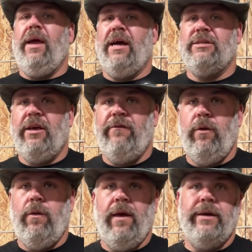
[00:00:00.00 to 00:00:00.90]
me ask you a
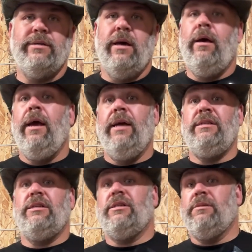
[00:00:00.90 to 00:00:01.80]
few things. Is
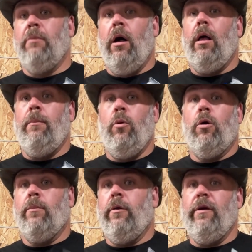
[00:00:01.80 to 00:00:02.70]
this a small
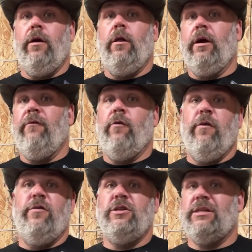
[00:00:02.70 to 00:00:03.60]
portable that you're looking
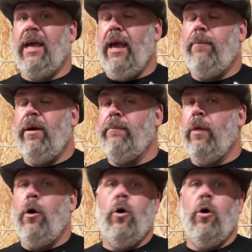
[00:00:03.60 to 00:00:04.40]
for just camping